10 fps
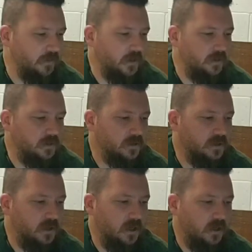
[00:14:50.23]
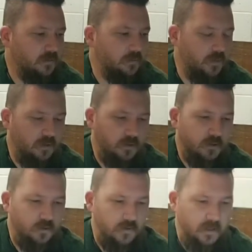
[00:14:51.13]
There's a
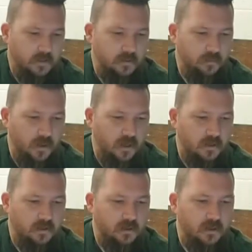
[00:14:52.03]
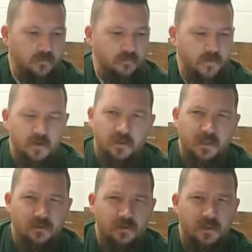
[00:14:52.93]
book created by a
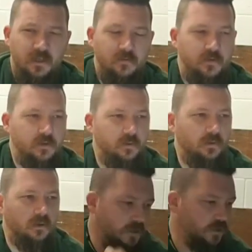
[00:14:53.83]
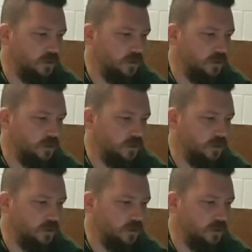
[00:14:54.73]
fairly interesting individual,